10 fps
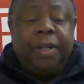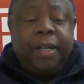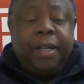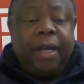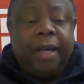
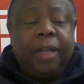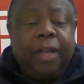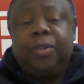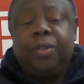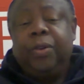Yeah.
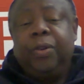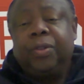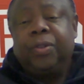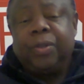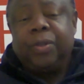So
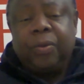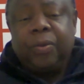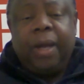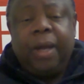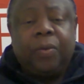those
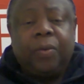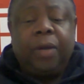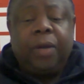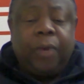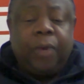quite
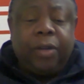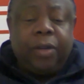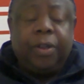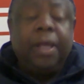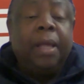a
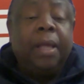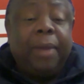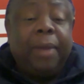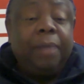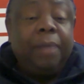lot.
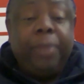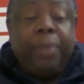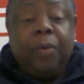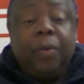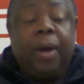But the
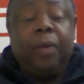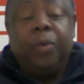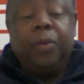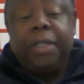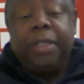big one,
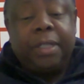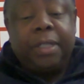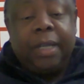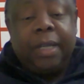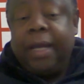which
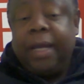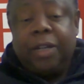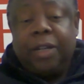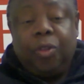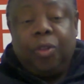is a
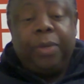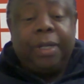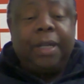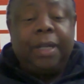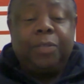topic
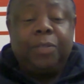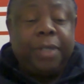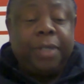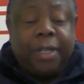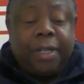that has
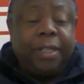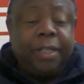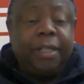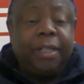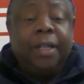been
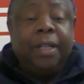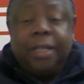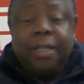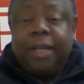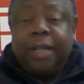trending,
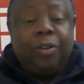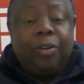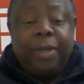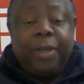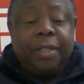is Lionel
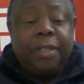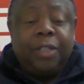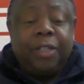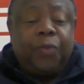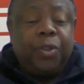Messi,
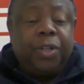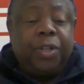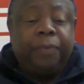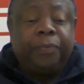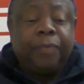his future.